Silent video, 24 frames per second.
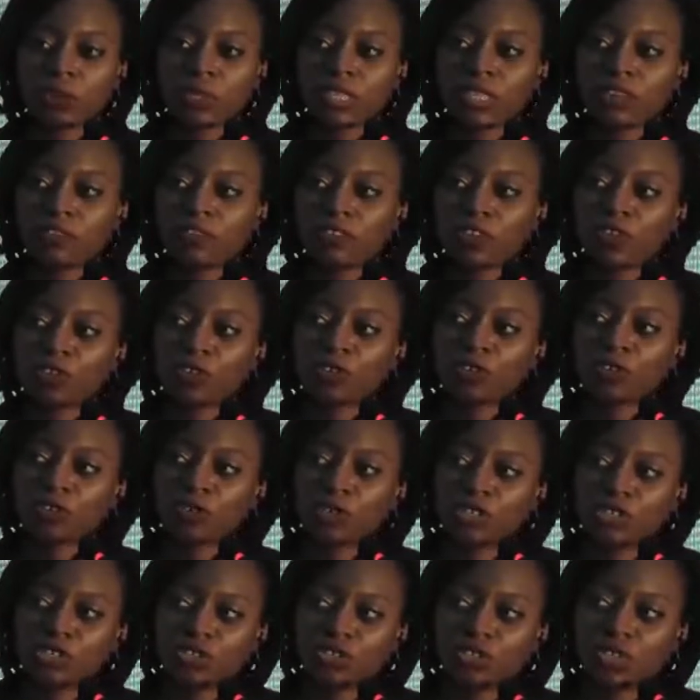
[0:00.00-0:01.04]
whatever
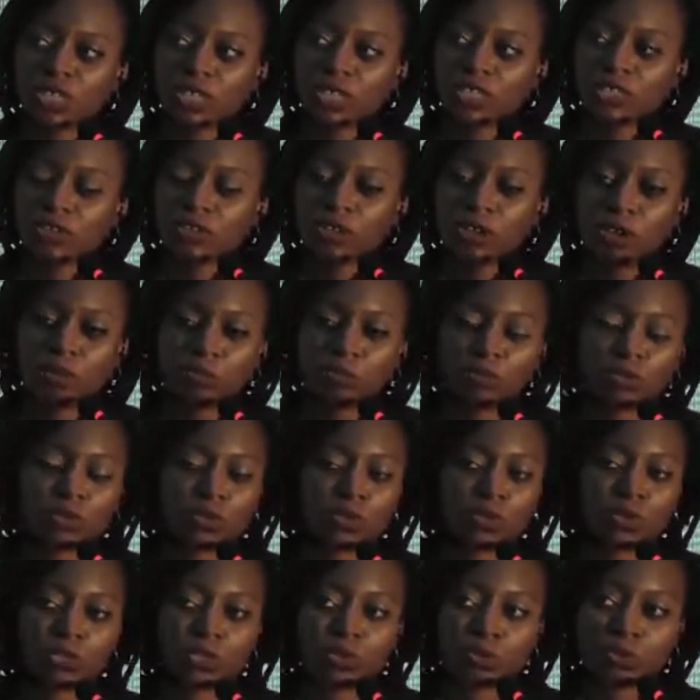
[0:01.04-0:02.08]
concrete you need, you come
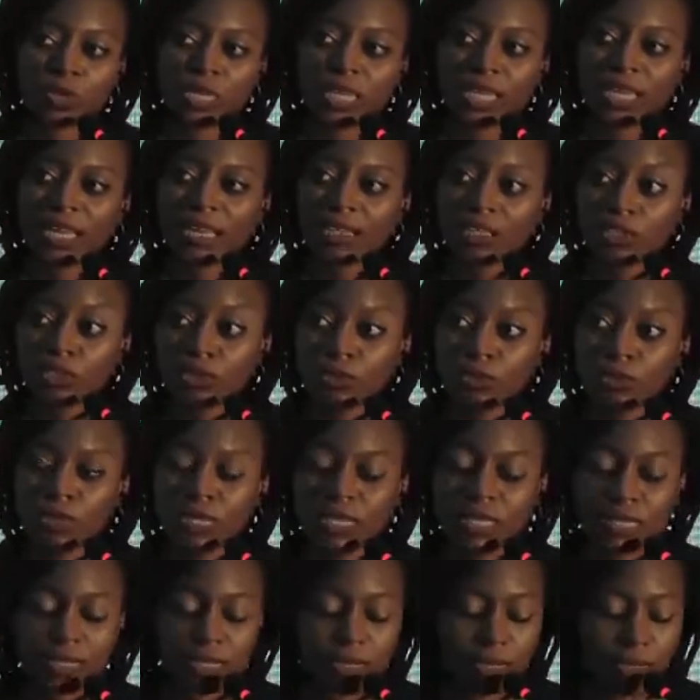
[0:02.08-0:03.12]
to us, we can't do
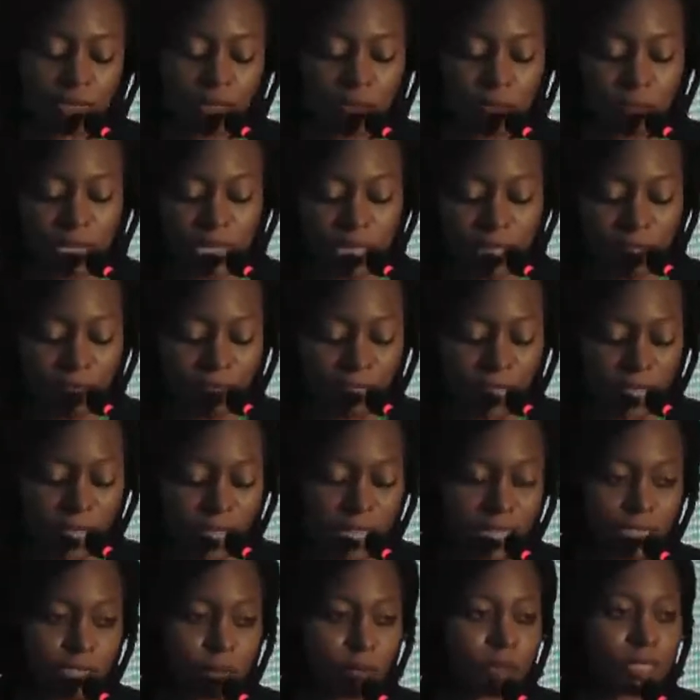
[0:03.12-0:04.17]
it. We have that
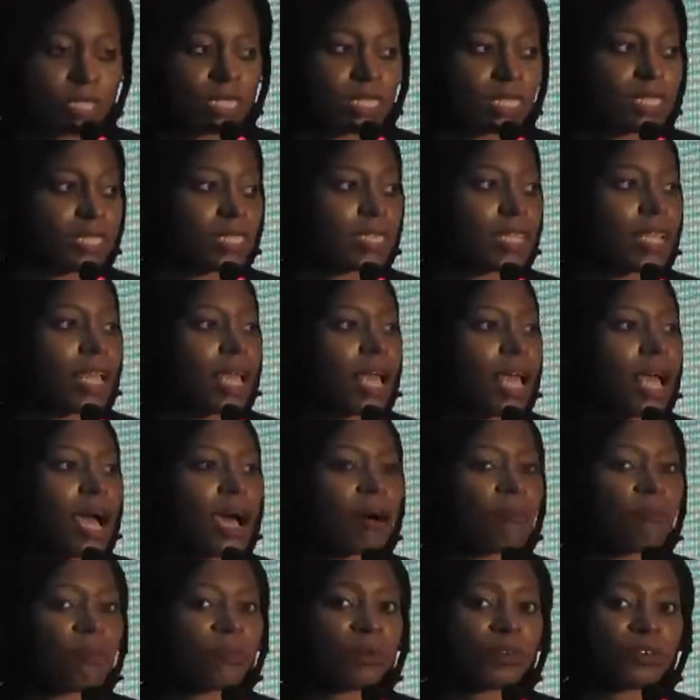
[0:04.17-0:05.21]
expertise.
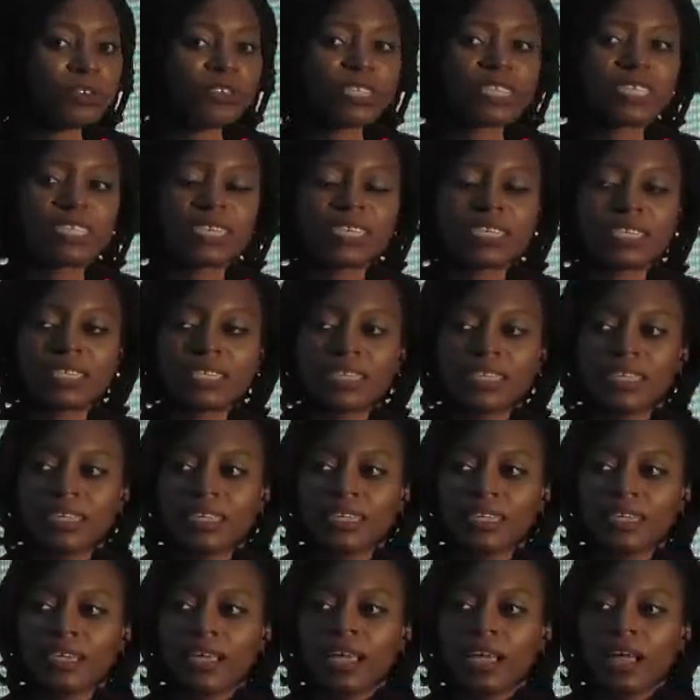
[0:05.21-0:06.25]
And more
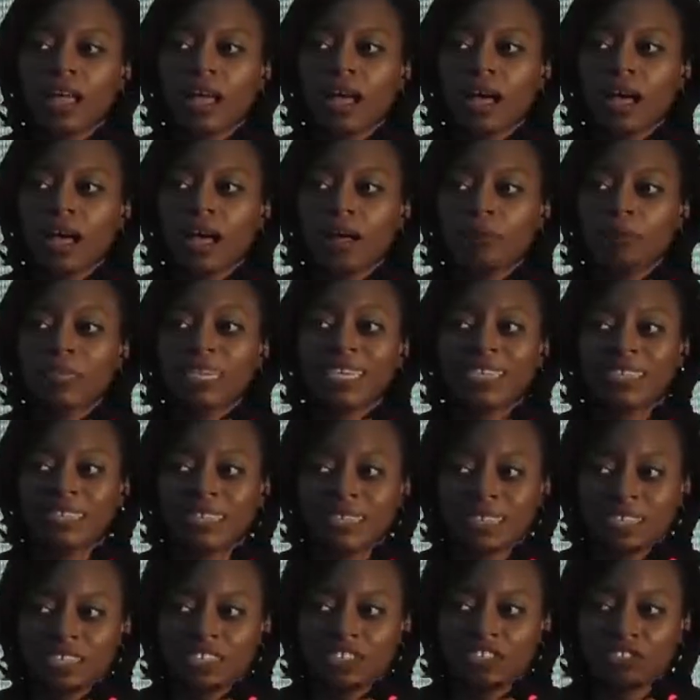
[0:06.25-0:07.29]
recently, in
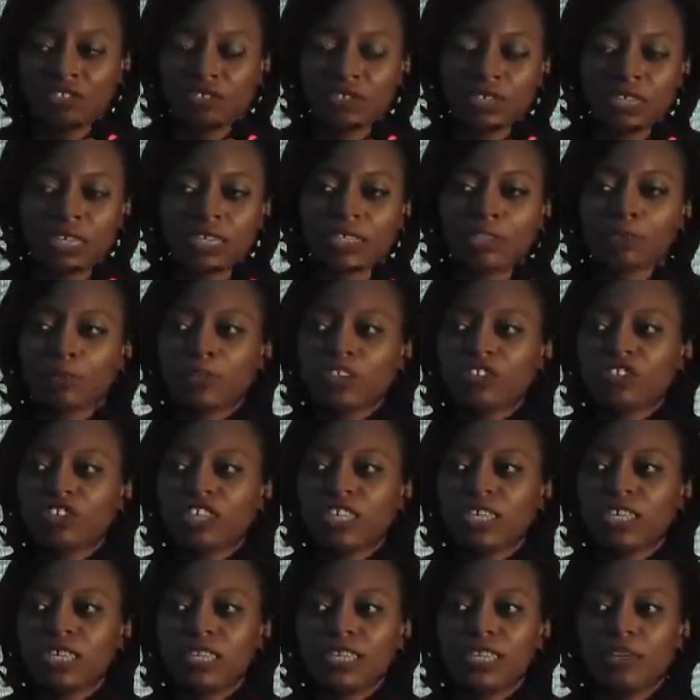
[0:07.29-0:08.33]
Nigeria
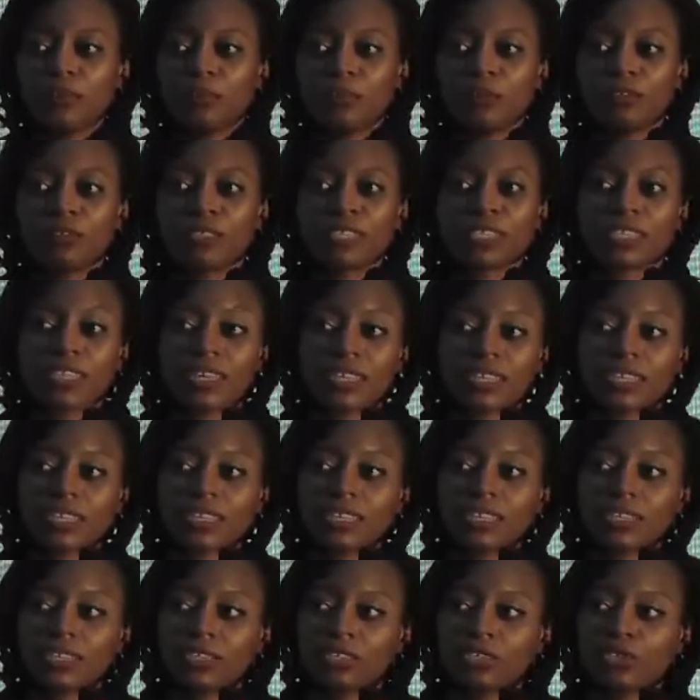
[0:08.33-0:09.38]
especially, we've
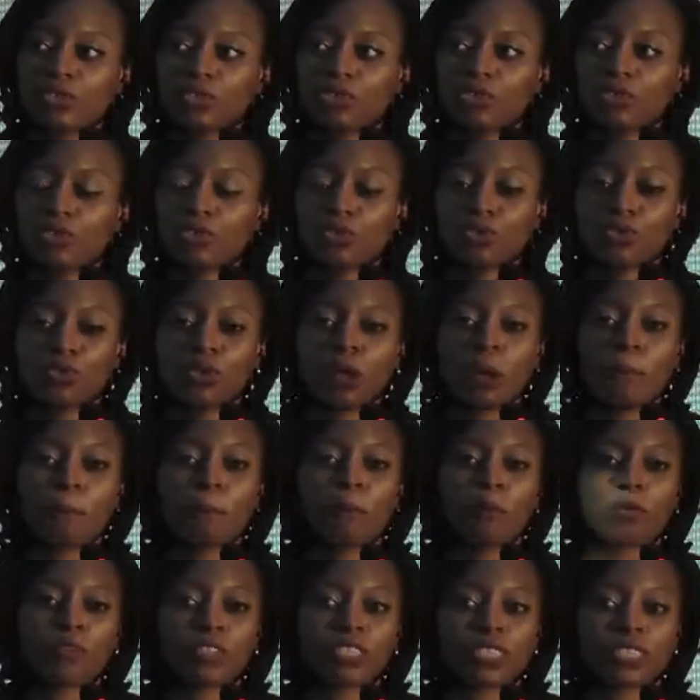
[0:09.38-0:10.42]
started to do
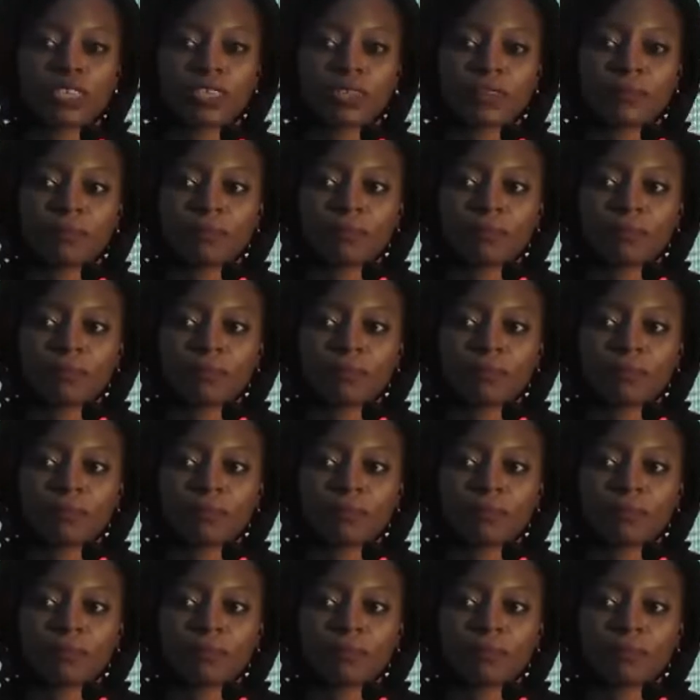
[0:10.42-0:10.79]
mortar.